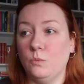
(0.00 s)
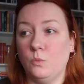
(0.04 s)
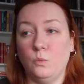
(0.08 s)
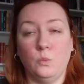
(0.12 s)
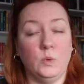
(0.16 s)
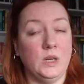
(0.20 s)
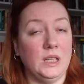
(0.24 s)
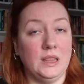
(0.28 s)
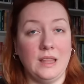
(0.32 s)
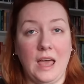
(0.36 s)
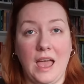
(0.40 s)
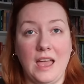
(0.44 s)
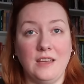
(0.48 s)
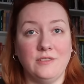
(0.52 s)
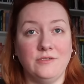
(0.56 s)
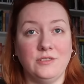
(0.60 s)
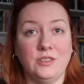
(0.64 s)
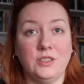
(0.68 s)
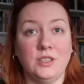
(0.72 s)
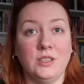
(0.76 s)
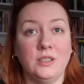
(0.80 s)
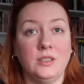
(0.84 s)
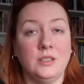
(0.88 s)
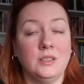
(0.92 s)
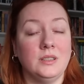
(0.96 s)
We
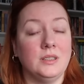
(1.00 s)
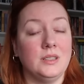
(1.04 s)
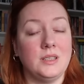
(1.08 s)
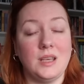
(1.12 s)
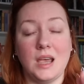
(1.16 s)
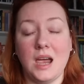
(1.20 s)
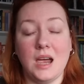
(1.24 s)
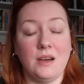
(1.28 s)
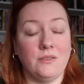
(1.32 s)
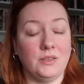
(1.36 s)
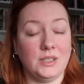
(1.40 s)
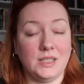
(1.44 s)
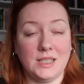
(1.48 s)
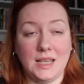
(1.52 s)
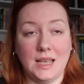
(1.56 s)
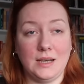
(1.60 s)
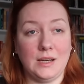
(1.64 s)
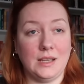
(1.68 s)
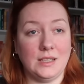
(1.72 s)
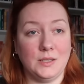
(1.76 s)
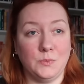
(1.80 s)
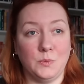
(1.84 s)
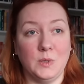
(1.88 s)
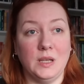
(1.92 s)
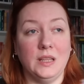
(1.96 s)
left. Tara said
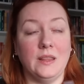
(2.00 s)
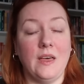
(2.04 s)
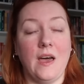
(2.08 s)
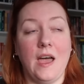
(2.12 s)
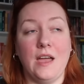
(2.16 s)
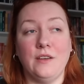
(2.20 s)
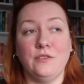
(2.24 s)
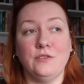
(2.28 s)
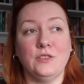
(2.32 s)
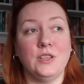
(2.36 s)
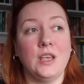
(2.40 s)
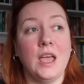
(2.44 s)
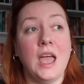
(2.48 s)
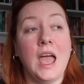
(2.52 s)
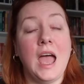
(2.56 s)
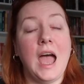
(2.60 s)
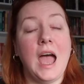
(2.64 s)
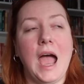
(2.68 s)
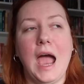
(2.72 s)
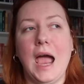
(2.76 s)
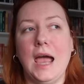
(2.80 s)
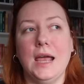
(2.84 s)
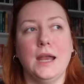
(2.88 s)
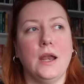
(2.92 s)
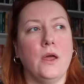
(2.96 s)
as we left,
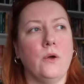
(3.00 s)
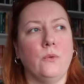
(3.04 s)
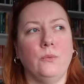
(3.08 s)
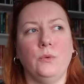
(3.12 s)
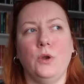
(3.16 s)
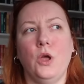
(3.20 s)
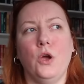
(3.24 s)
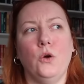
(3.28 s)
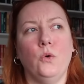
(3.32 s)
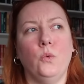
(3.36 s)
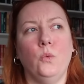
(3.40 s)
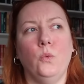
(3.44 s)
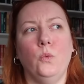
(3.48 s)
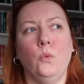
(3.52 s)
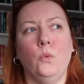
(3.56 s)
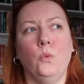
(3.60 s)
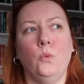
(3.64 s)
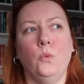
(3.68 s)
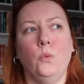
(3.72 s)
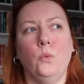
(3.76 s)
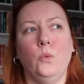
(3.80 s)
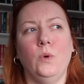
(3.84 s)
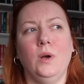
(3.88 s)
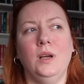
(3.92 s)
I don't know